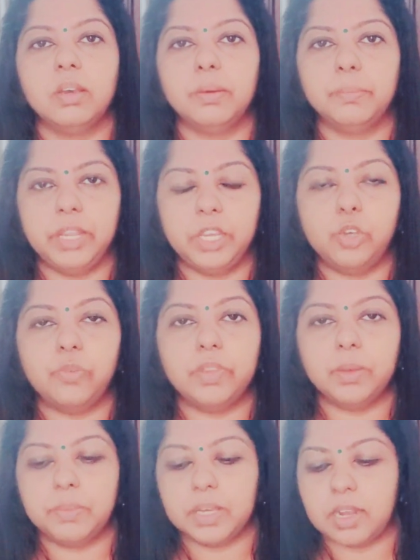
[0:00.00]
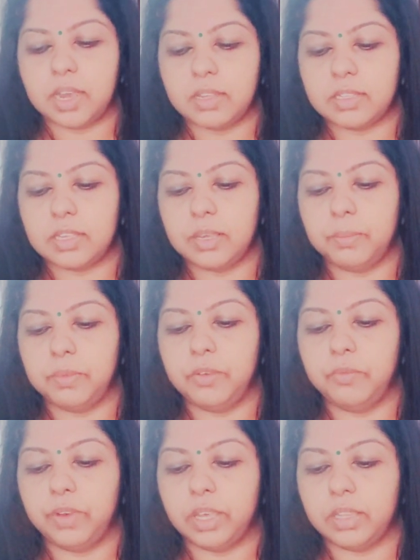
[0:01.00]
Many of them are asking
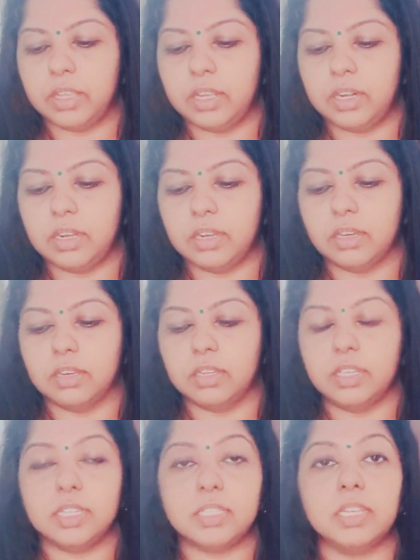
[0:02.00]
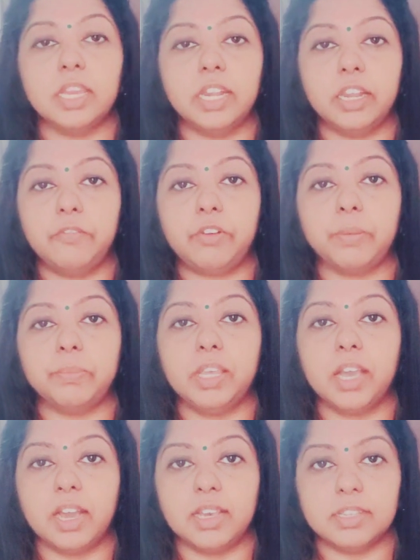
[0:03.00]
me whether it is needed from
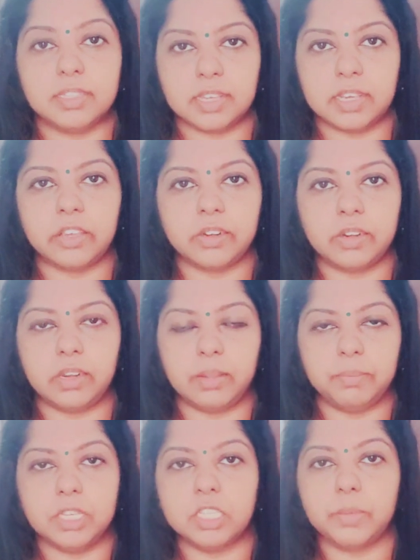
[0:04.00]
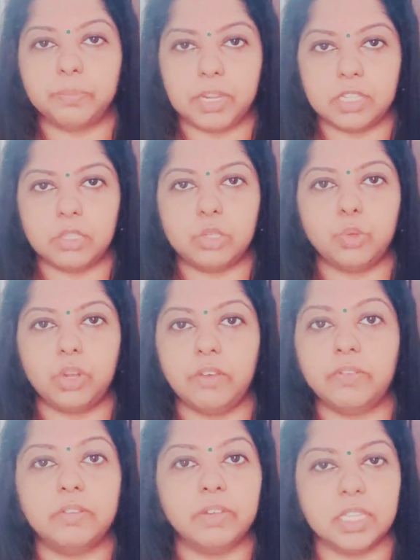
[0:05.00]
the higher secondary, means the plus 2
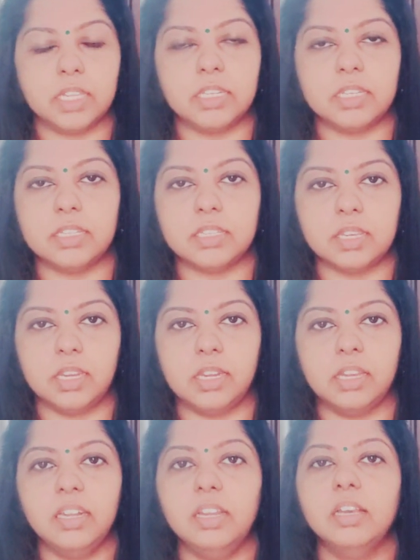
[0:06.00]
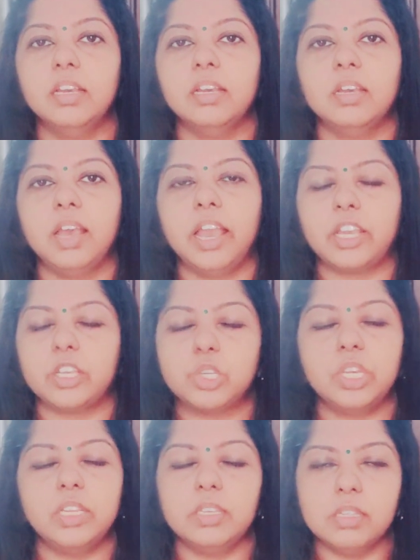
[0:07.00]
level, whether it is needed.
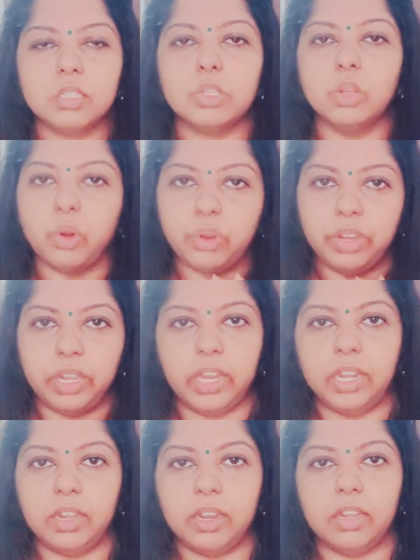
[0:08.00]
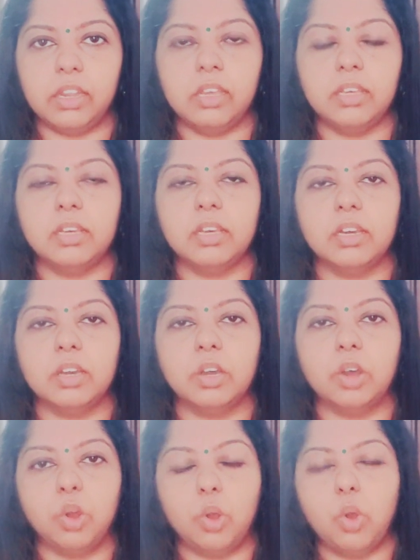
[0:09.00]
Actually, it is not needed.
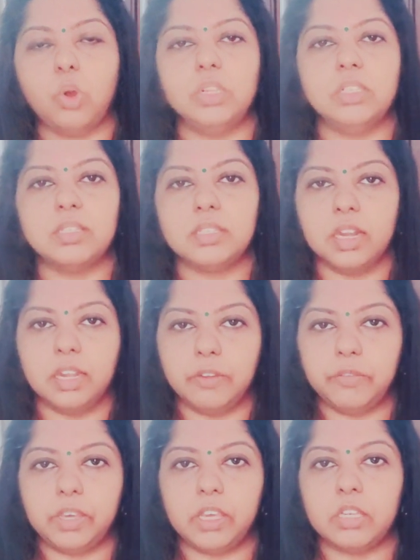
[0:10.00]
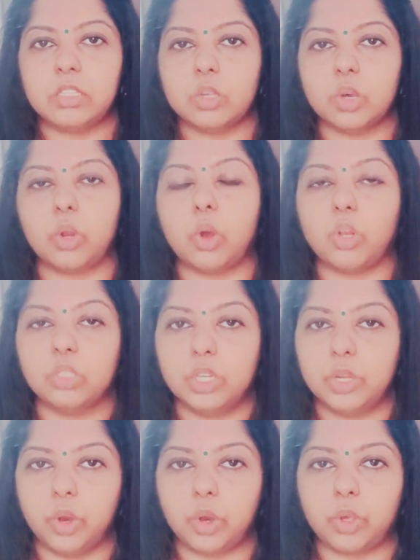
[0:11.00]
All the certificates or all
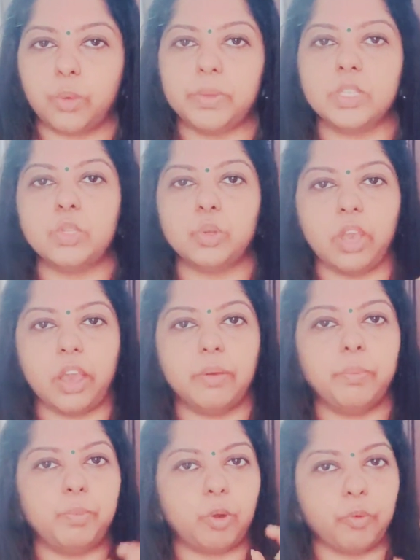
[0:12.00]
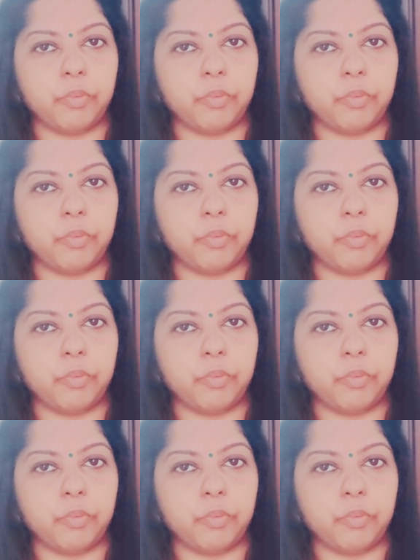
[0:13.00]
the documents you have